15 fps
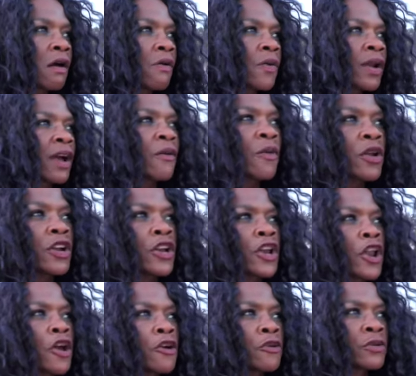What I want to
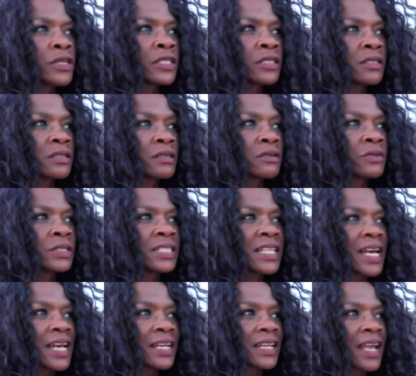know is was
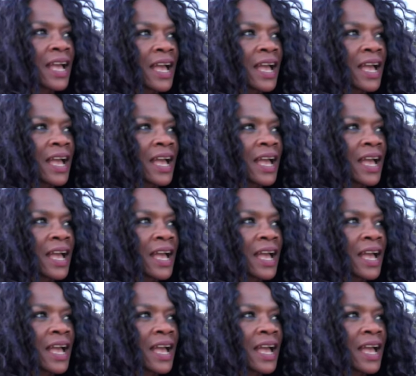that